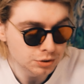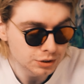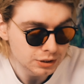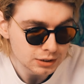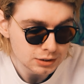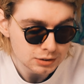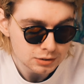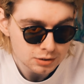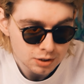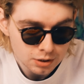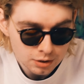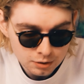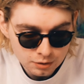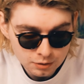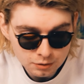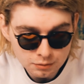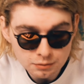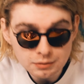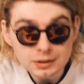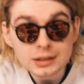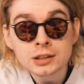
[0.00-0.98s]
these
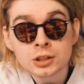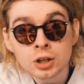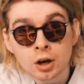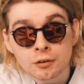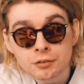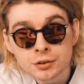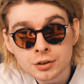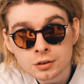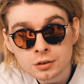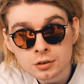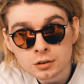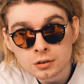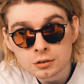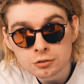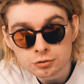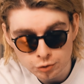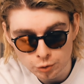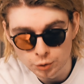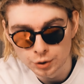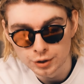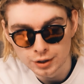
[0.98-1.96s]
in the oven
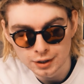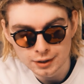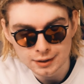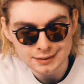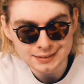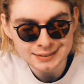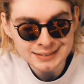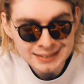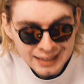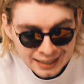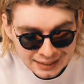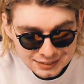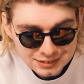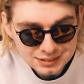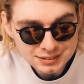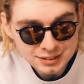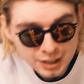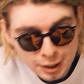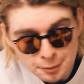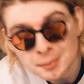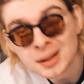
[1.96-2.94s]
for 9 to
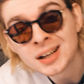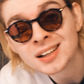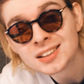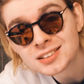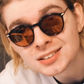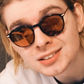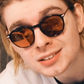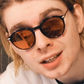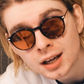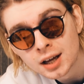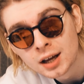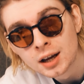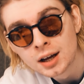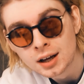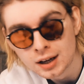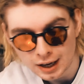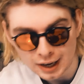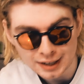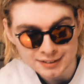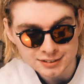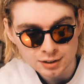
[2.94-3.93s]
10 minutes,
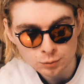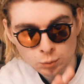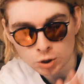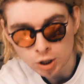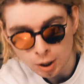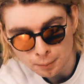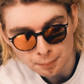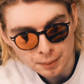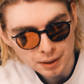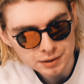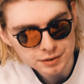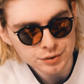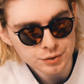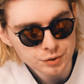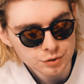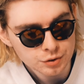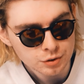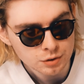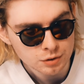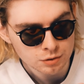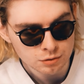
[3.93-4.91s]
and then we'll come back
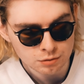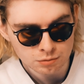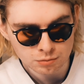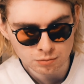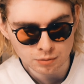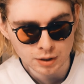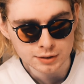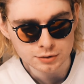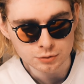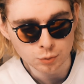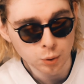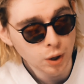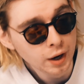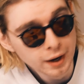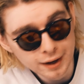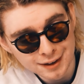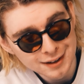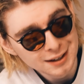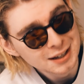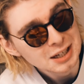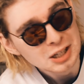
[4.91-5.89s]
here and
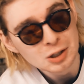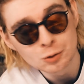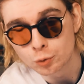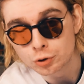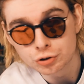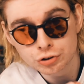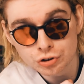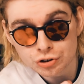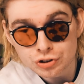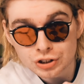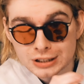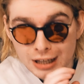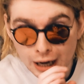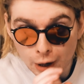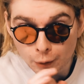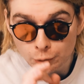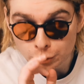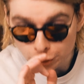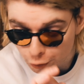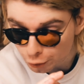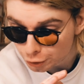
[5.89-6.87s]
we'll just see
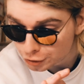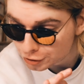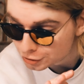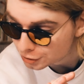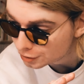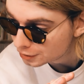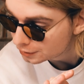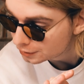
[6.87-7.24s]
how it looks.